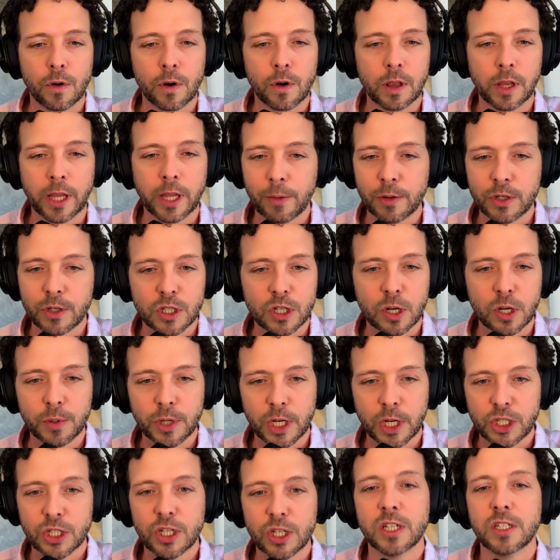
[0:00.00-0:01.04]
language
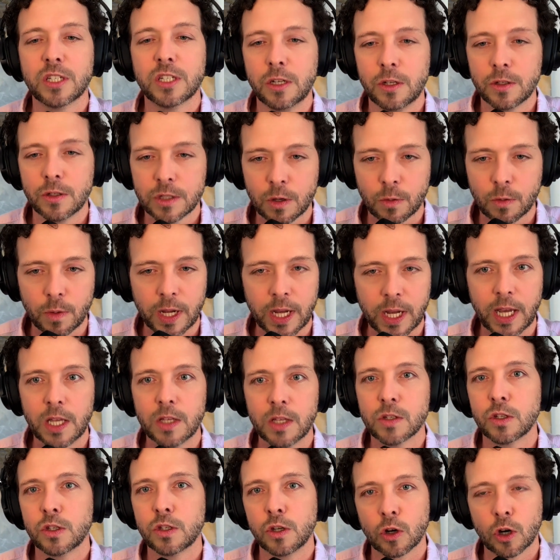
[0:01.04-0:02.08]
interpretation continues to rise.
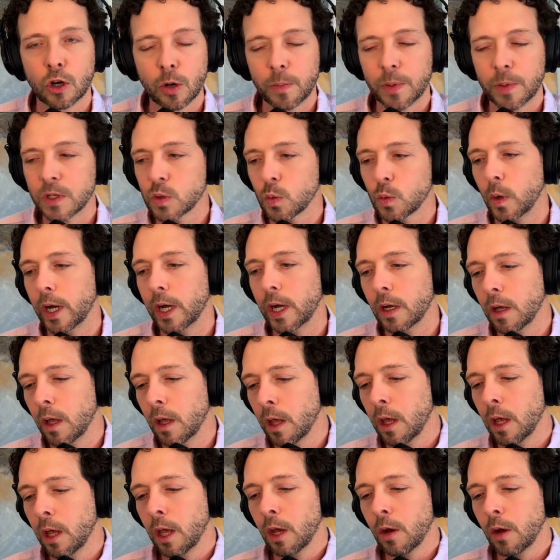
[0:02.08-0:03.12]
Europe as well,
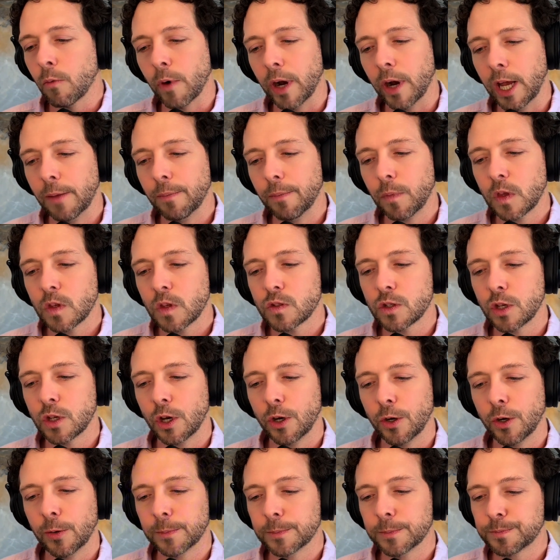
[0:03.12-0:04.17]
right?
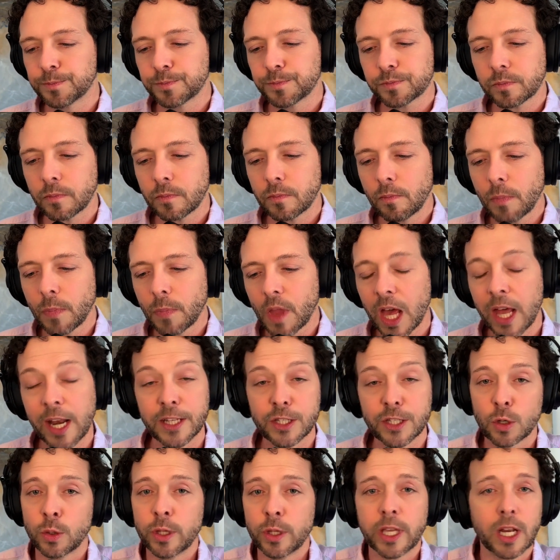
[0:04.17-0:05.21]
So, and it's
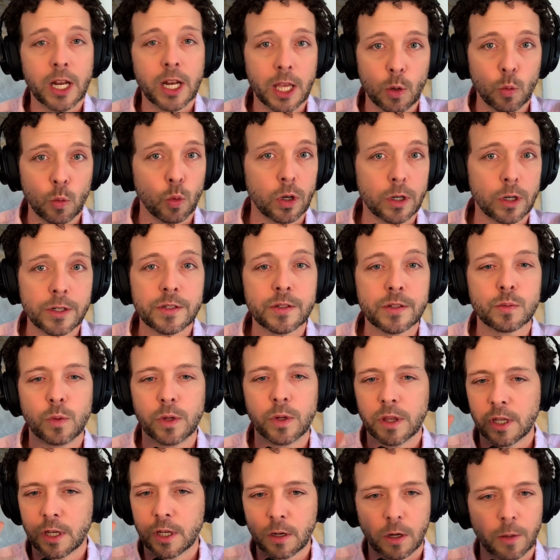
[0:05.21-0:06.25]
only going to get worse with
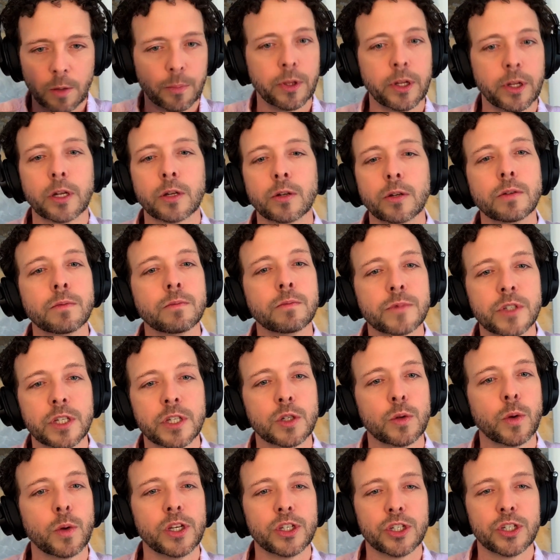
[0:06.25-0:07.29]
the current political
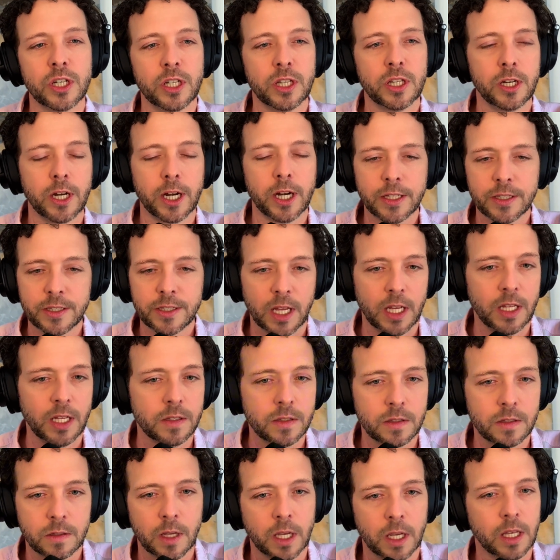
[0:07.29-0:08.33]
situation in the United
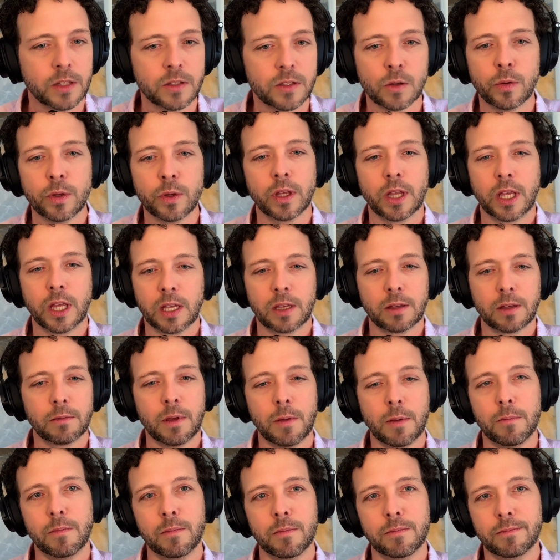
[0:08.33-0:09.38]
States. Like it's only you're
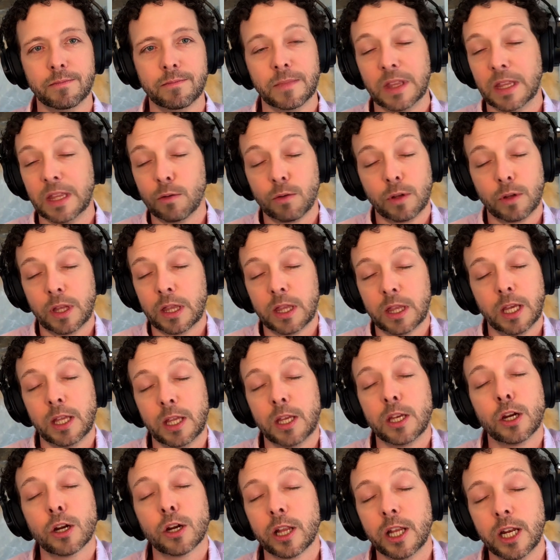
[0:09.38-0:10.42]

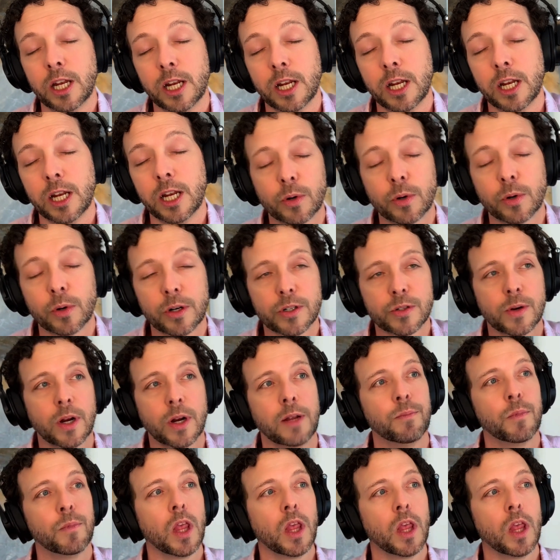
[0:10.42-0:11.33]
going to need interpreters, right?